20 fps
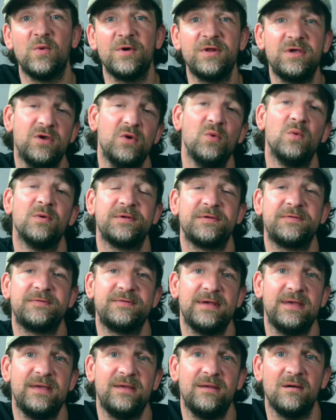what do you want to
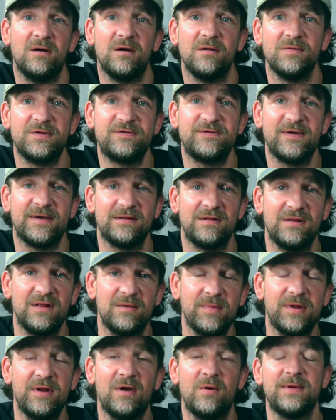see on the channel? Let
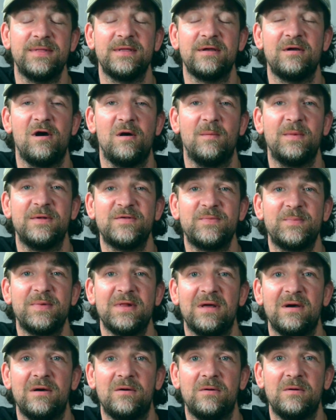me know in the comments
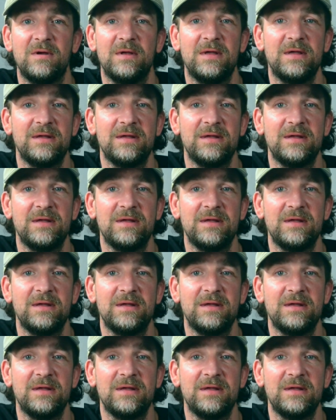below.